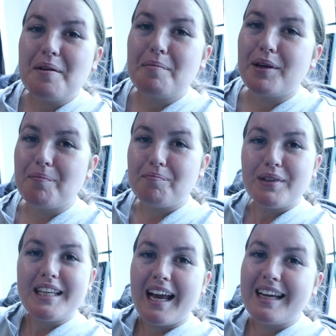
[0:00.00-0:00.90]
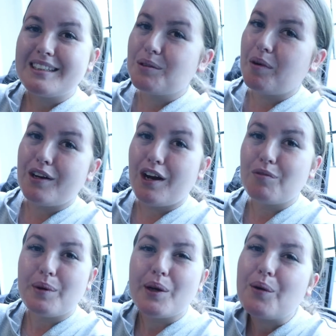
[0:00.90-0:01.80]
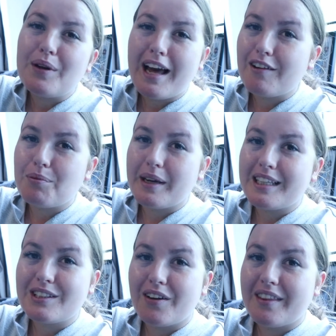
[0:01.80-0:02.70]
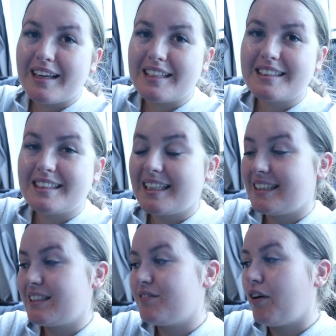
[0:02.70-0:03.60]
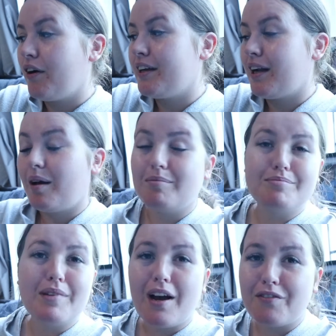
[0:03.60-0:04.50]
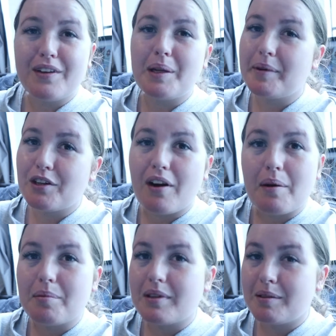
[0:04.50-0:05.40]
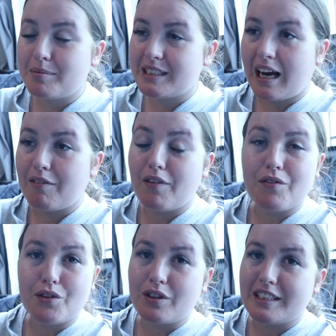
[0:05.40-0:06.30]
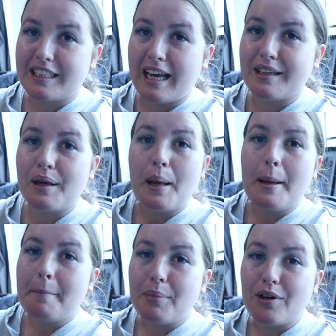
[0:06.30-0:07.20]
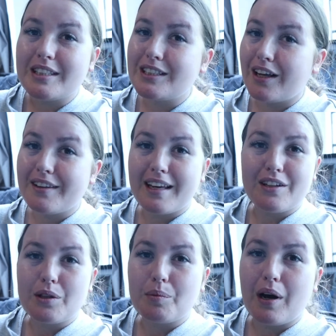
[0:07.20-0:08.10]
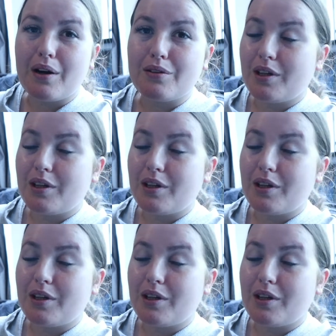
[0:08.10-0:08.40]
But yeah, it's a one-off. We all have weeks like this. It's fine. I feel a bit crap in myself, I've already said. But it's not the end of the world.